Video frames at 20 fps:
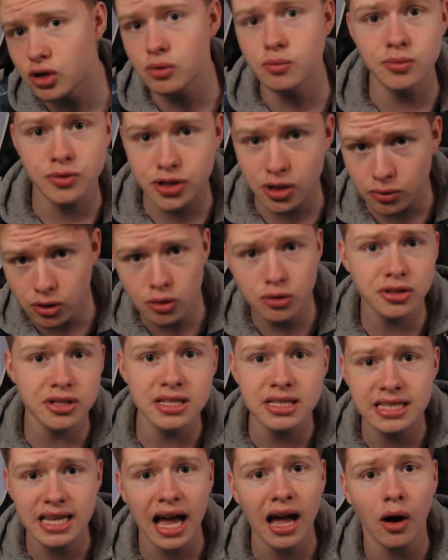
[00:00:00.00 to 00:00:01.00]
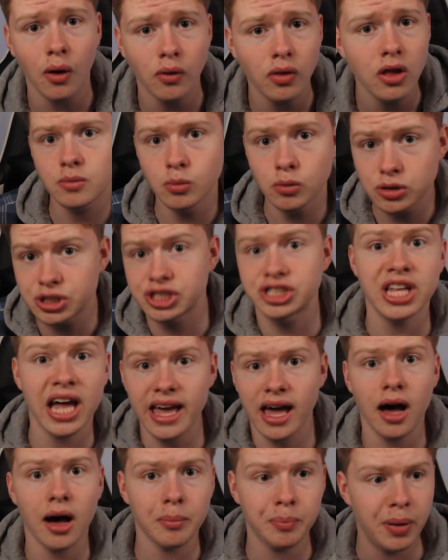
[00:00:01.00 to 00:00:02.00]
so Luton Town will stay
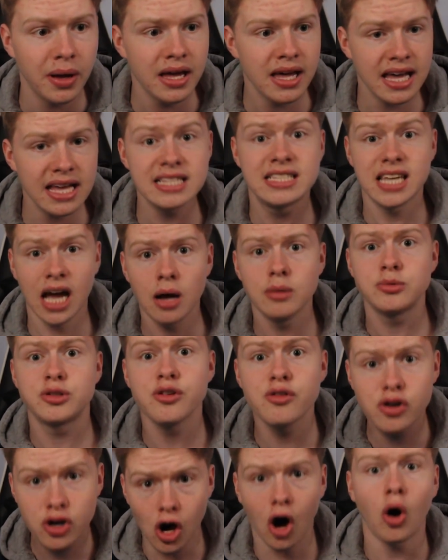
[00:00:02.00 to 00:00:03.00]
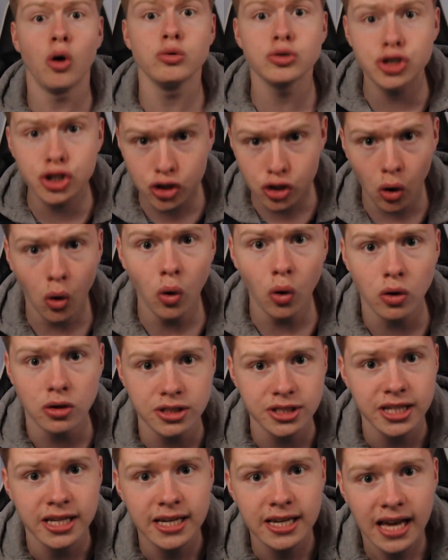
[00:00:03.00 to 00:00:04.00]
up in terms of goals
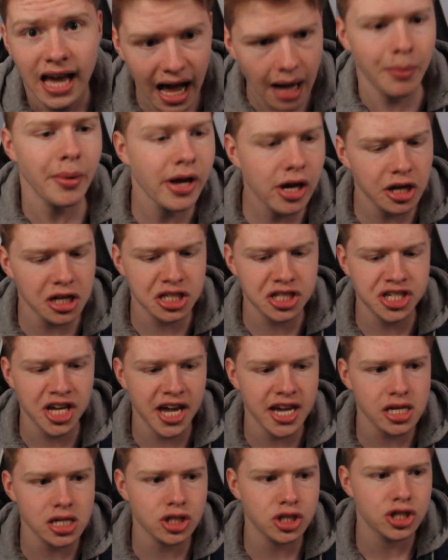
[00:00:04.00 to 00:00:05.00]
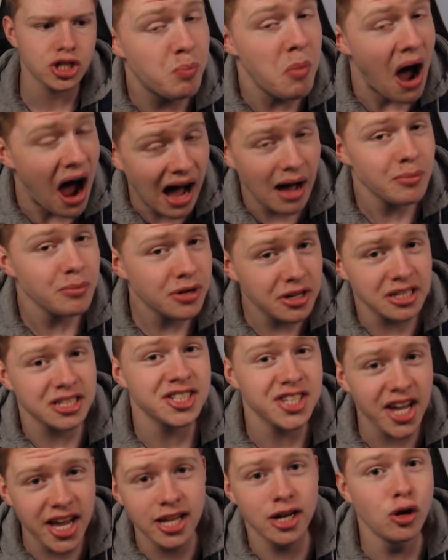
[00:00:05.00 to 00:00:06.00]
scored? Am I going to say it? I'm going to
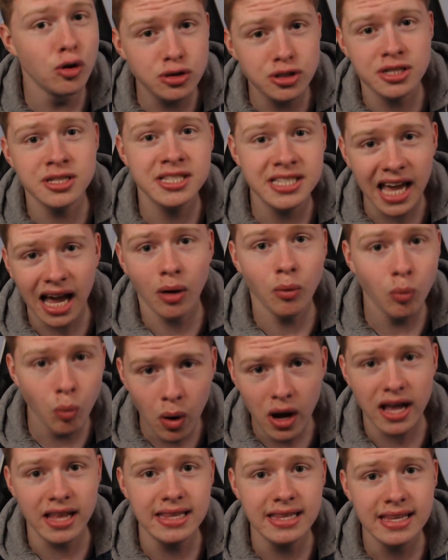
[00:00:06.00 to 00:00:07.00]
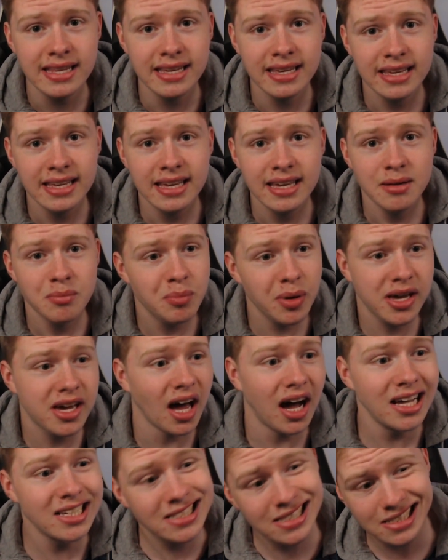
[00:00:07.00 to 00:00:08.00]
say a Luton Town win
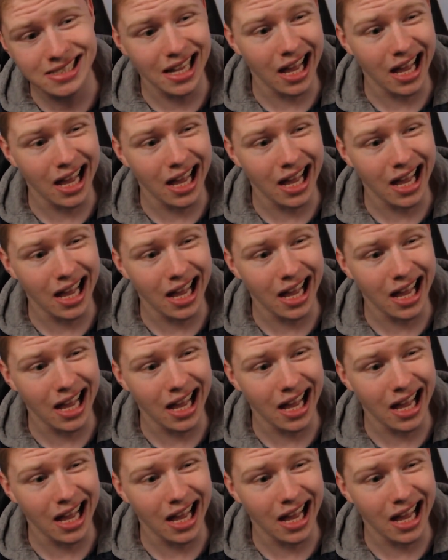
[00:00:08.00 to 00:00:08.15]
because